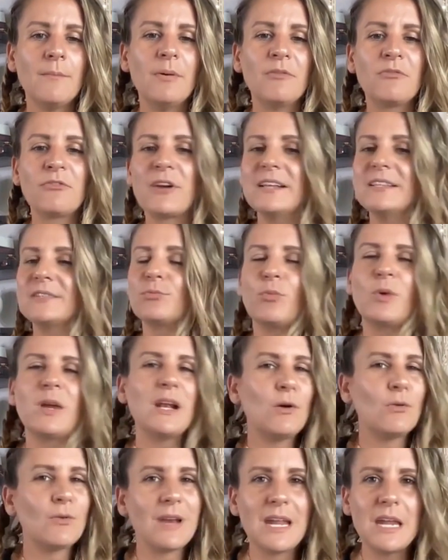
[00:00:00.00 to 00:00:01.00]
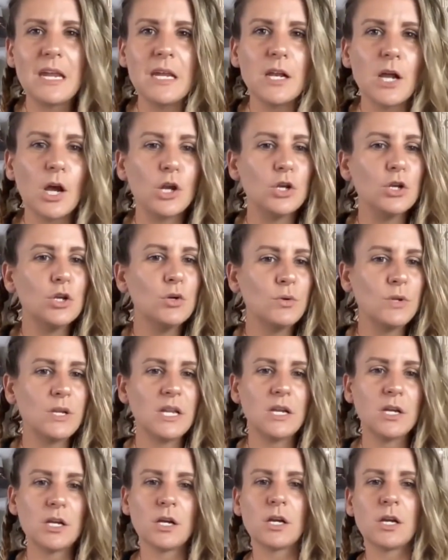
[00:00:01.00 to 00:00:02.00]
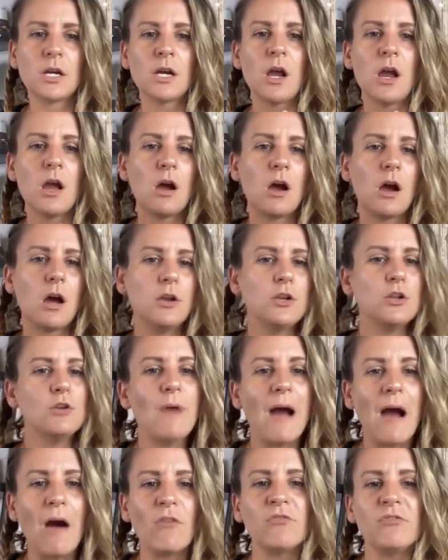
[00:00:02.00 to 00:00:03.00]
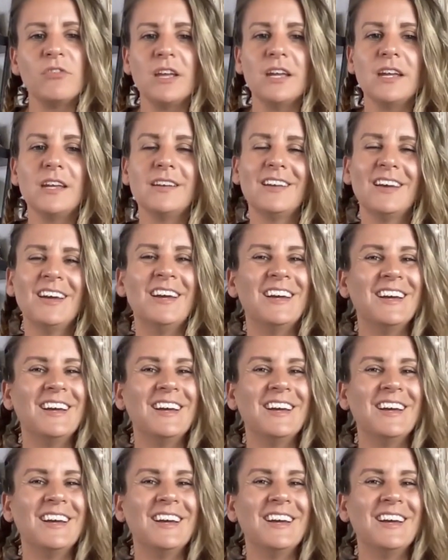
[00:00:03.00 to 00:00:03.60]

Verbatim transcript: But friends, we don't need a new year, a new outfit,